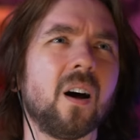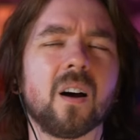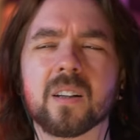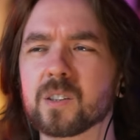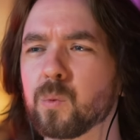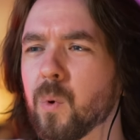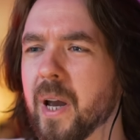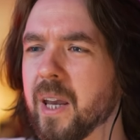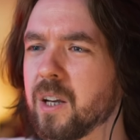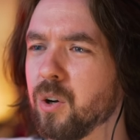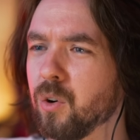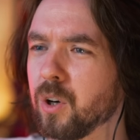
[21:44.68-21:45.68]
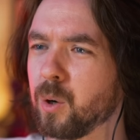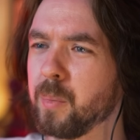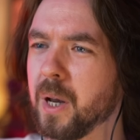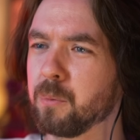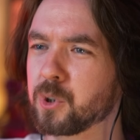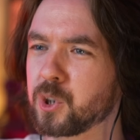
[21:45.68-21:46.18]
Oh, that's way cooler.
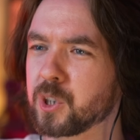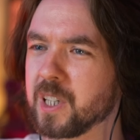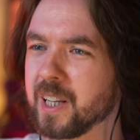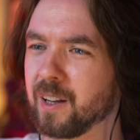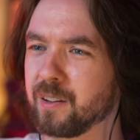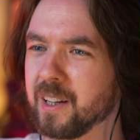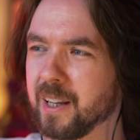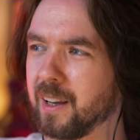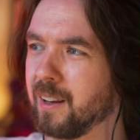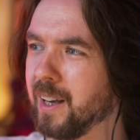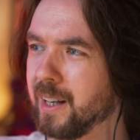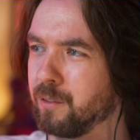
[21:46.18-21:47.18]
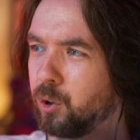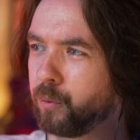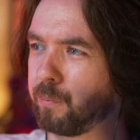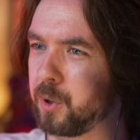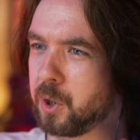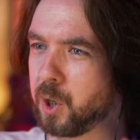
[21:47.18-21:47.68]
Mine was just like a
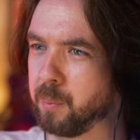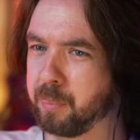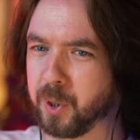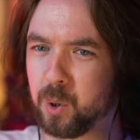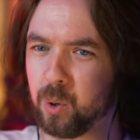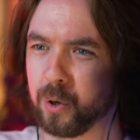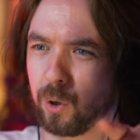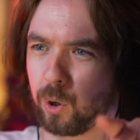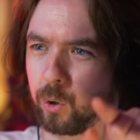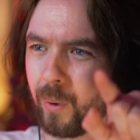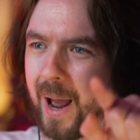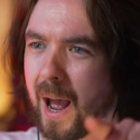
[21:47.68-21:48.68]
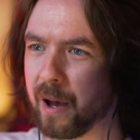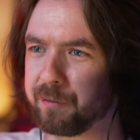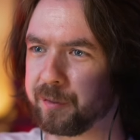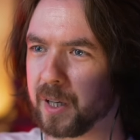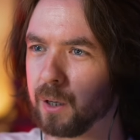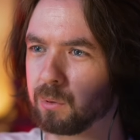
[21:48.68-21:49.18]
computer
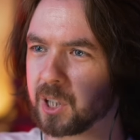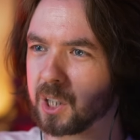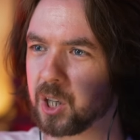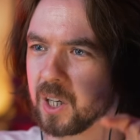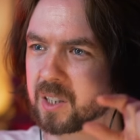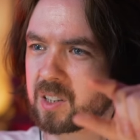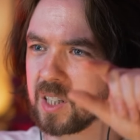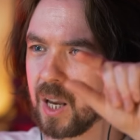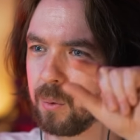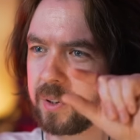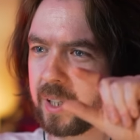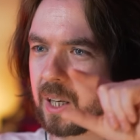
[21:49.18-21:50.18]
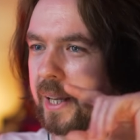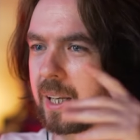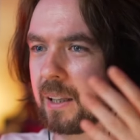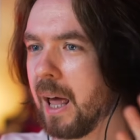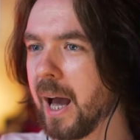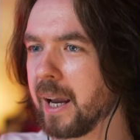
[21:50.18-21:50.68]
graph, and he was like, you got to stay within like
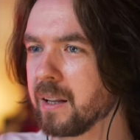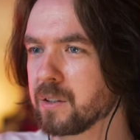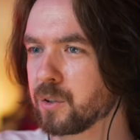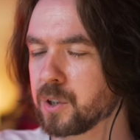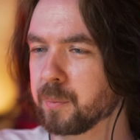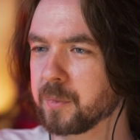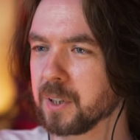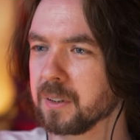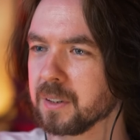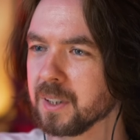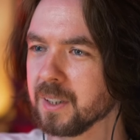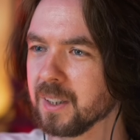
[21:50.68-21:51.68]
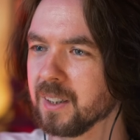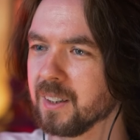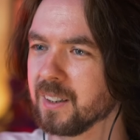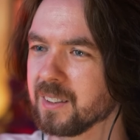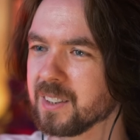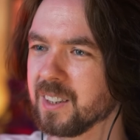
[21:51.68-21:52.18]
lines or something.
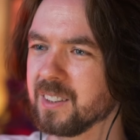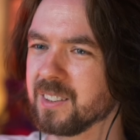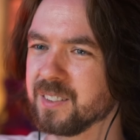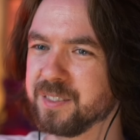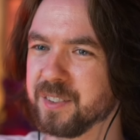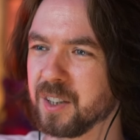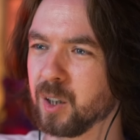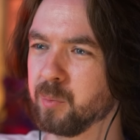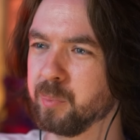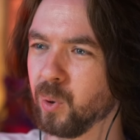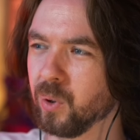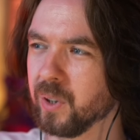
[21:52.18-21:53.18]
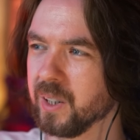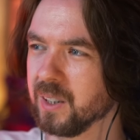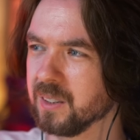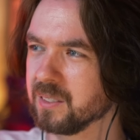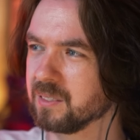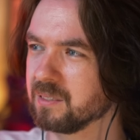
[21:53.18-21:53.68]
I was like, this is fucking
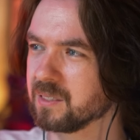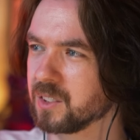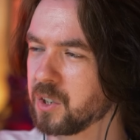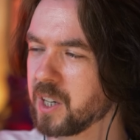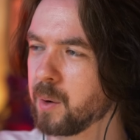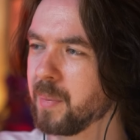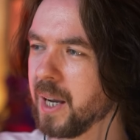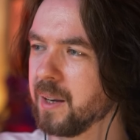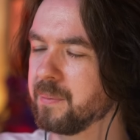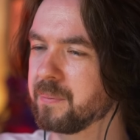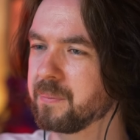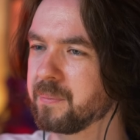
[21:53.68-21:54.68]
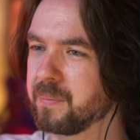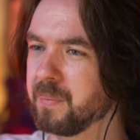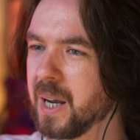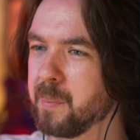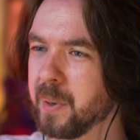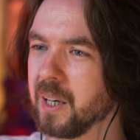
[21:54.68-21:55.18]
boring. Turns out
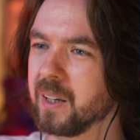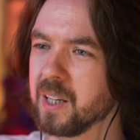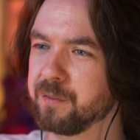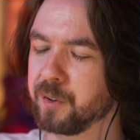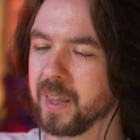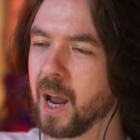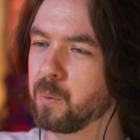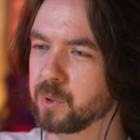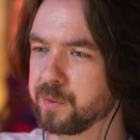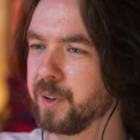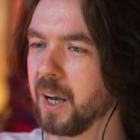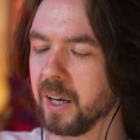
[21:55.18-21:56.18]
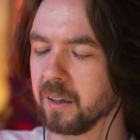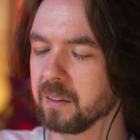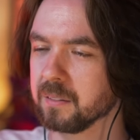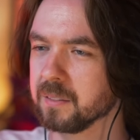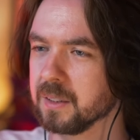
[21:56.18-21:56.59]
my ability for that was fine.